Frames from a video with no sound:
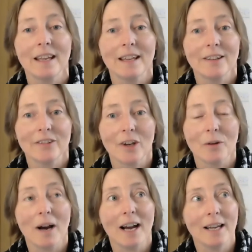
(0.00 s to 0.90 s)
So
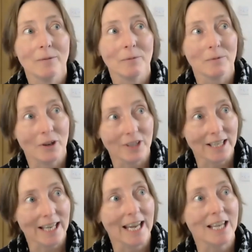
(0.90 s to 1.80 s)
I got
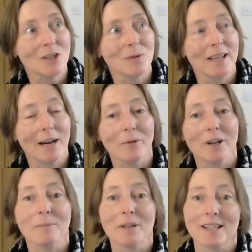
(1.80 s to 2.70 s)
engaged with that
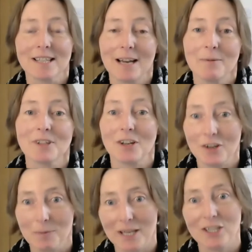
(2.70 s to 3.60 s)
work because I was an
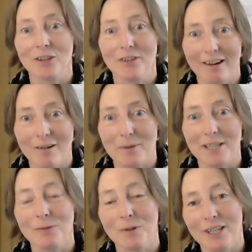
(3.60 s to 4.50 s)
occupational
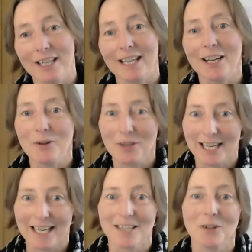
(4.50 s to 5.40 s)
therapist working
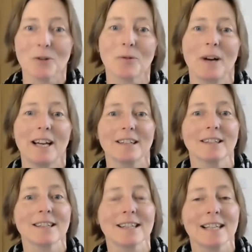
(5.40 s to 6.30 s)
locally in North
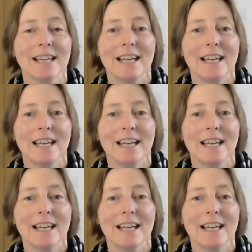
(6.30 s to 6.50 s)
Wales